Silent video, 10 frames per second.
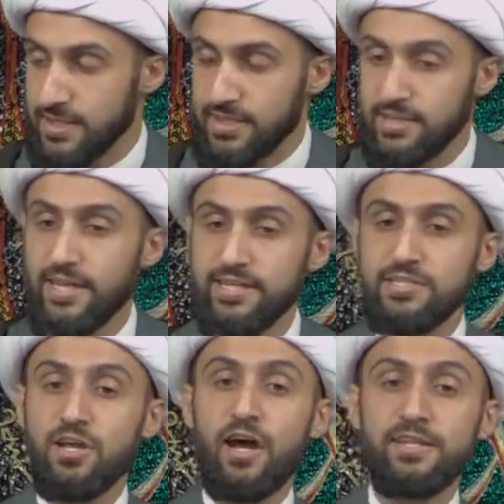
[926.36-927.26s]
that is
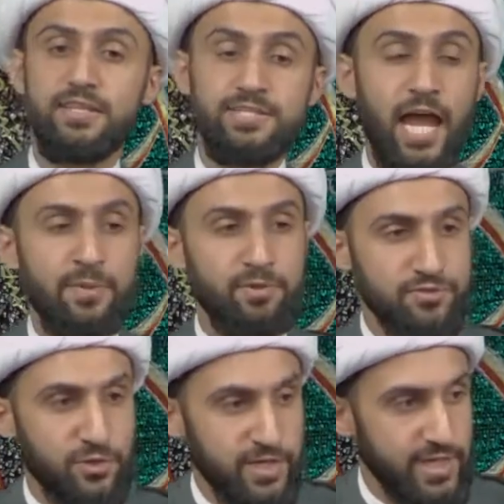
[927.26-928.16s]
not the type
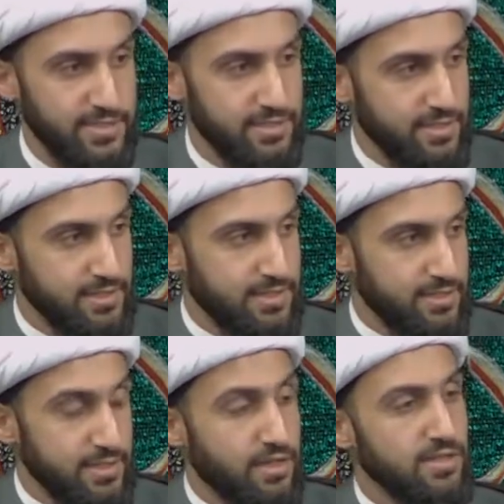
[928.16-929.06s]
of Tawheed
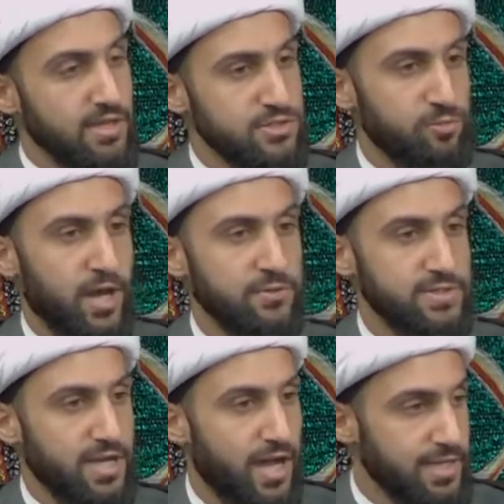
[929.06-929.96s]
that Allah subhanahu wa
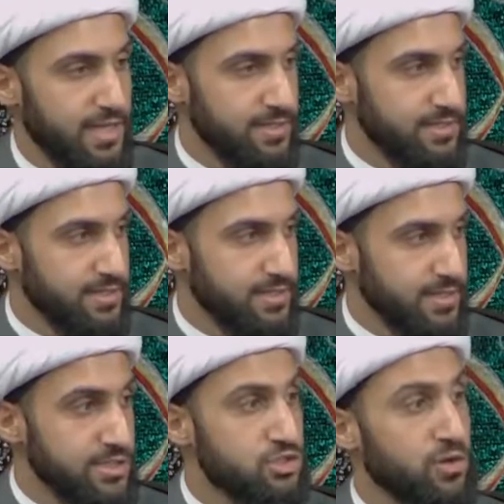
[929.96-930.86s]
ta'ala
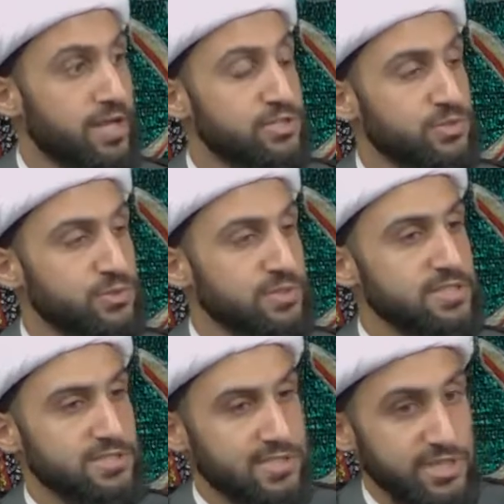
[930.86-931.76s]
is trying to
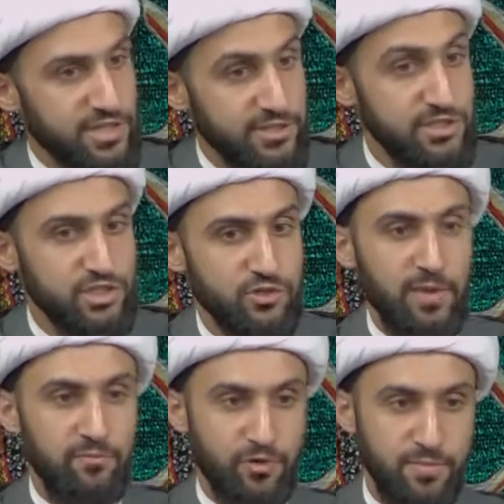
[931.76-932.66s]
teach and
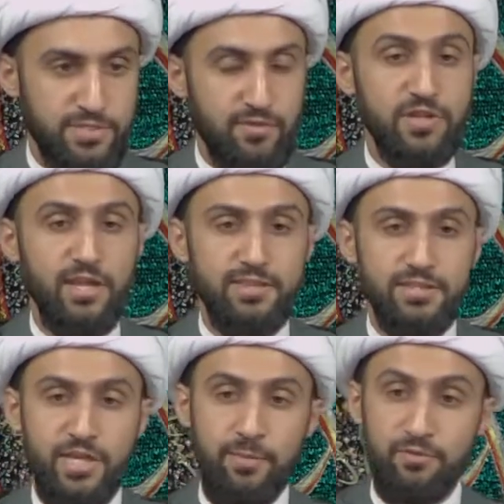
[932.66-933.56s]
describe for himself. Not the
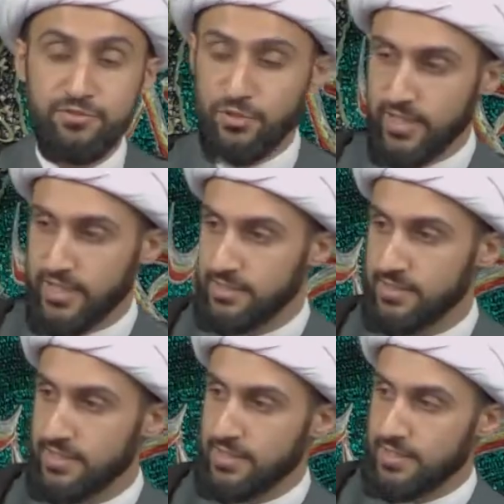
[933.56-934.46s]
type of Tawheed
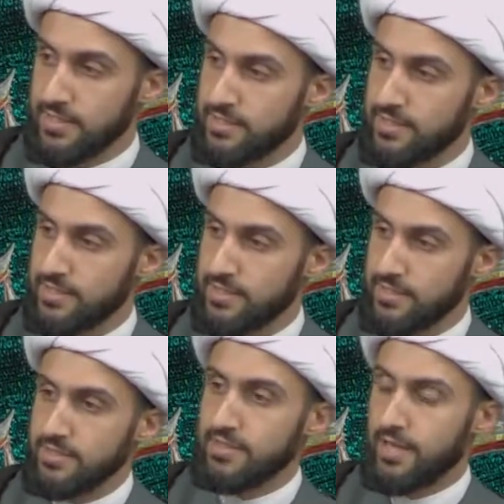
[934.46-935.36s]
that the
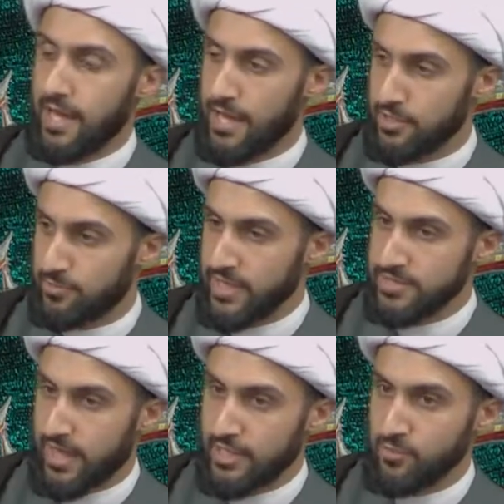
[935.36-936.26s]
Ahlul
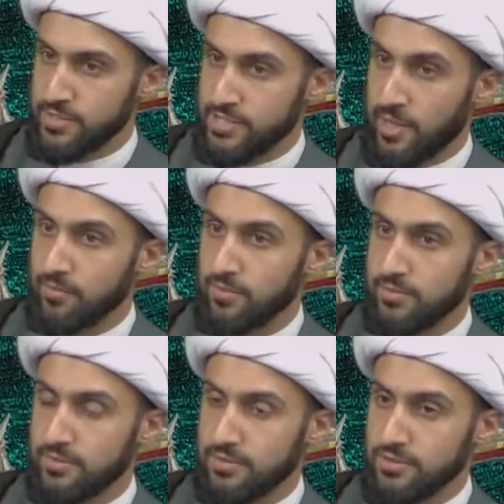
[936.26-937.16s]
Bayt alayhim assalam
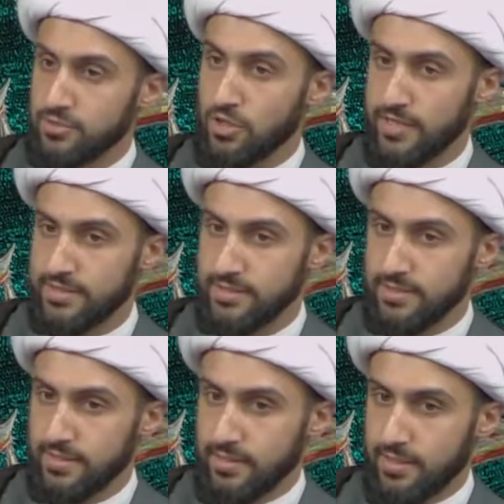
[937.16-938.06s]
taught.
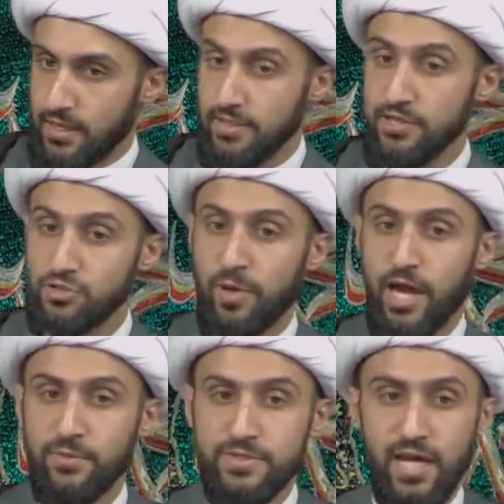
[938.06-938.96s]
Allah
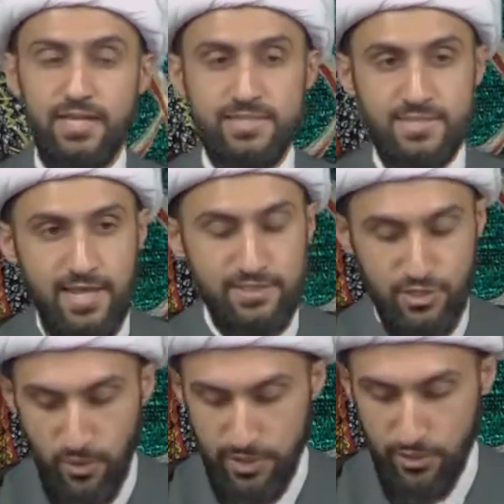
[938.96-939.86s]
subhanahu wa ta'ala says in
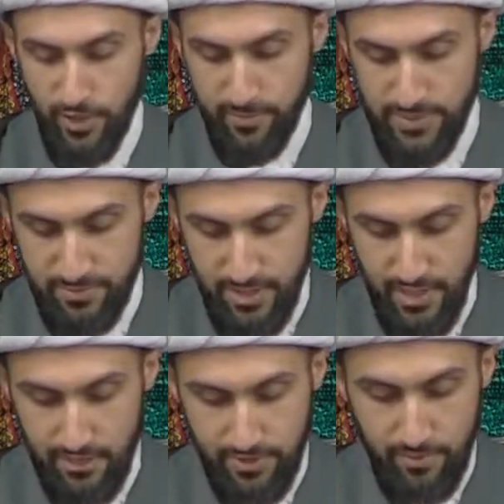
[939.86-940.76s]
the Holy Quran,
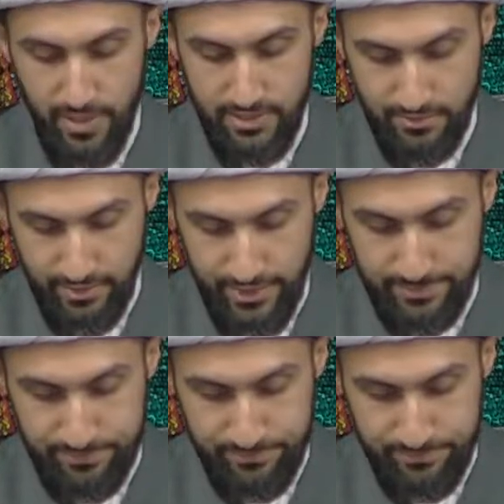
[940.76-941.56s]
Bismillah ar-Rahman ar-Rahim,